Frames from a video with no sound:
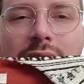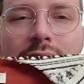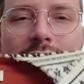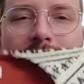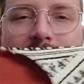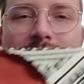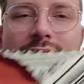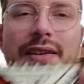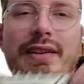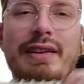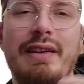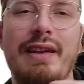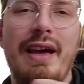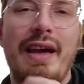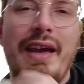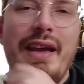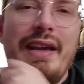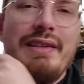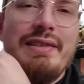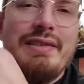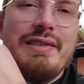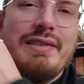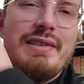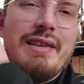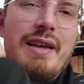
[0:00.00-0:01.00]
It's a
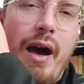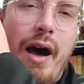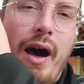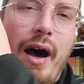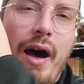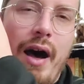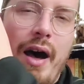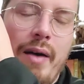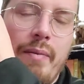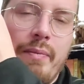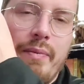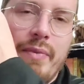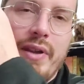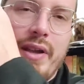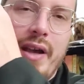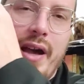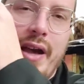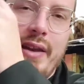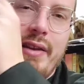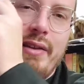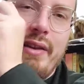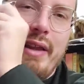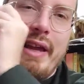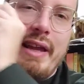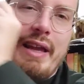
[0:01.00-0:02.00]
nice,
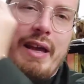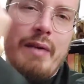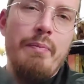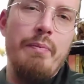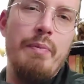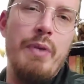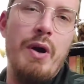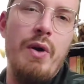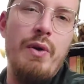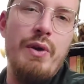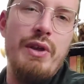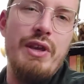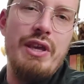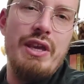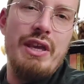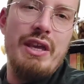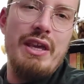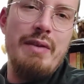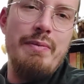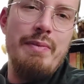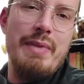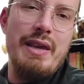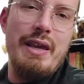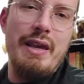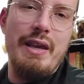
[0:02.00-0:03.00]
kind of like a
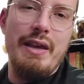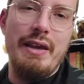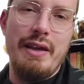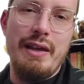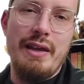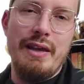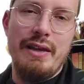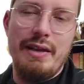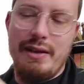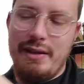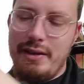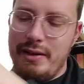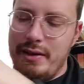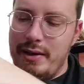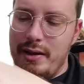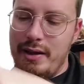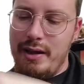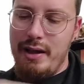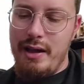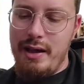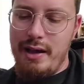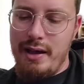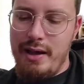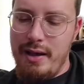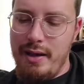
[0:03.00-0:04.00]
bohemian,
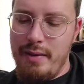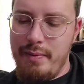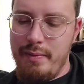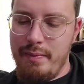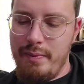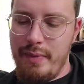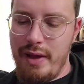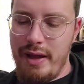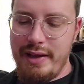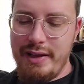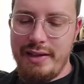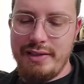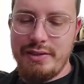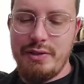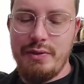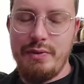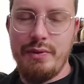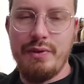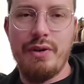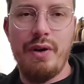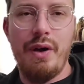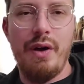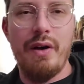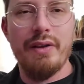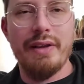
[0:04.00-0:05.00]
I guess you
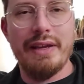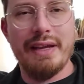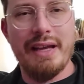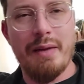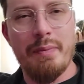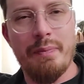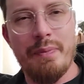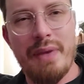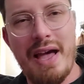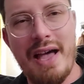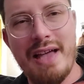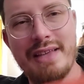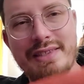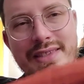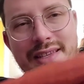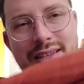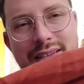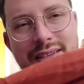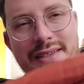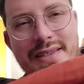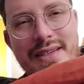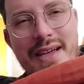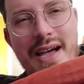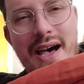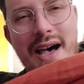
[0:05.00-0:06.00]
would call it like a
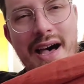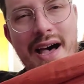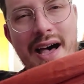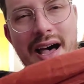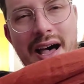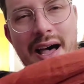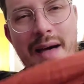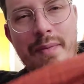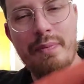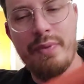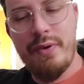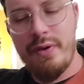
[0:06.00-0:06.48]
peasant top